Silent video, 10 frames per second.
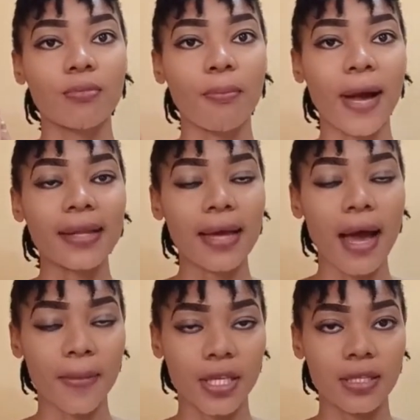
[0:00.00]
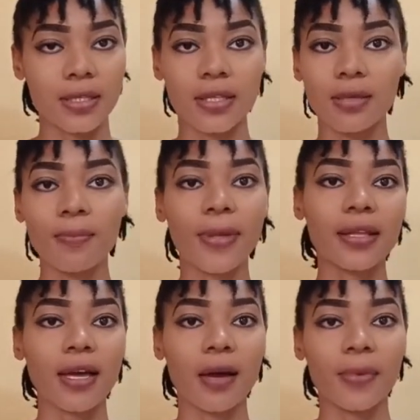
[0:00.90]
bad habits. Certain bad
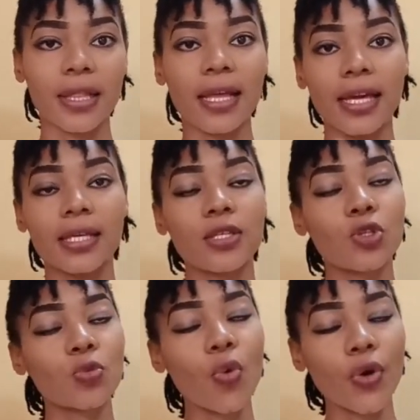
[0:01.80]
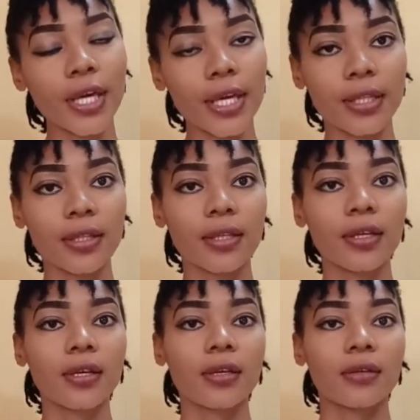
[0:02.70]
habit like smoking,
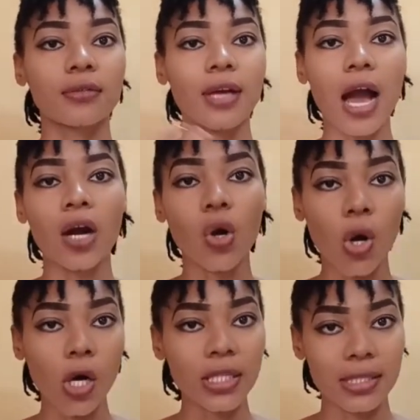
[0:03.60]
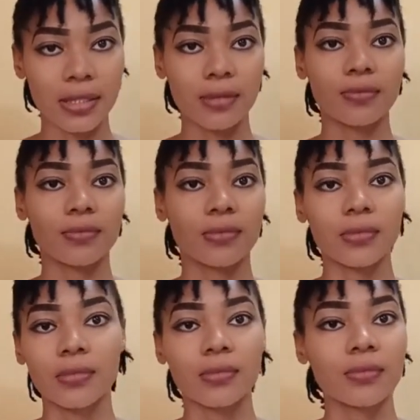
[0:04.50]
alcoholism,
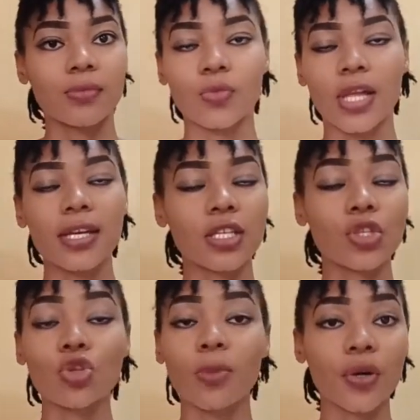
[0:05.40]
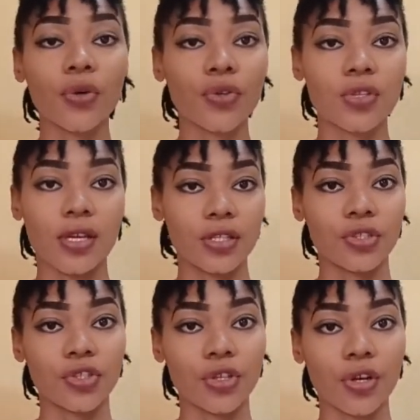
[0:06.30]
like say tobacco users in
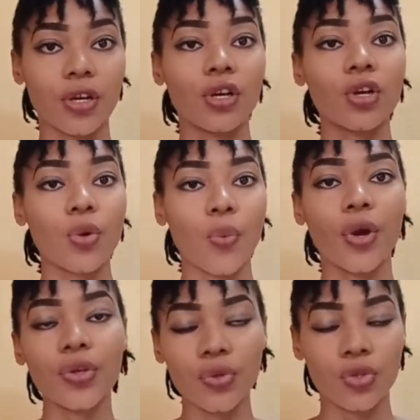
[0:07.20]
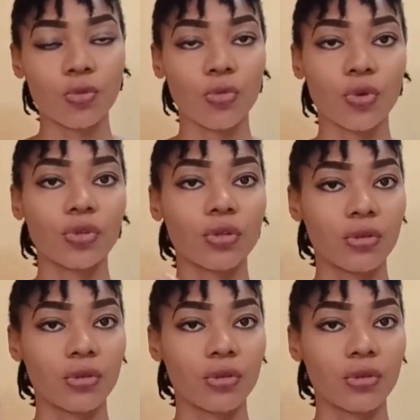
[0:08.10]
general. When you smoke,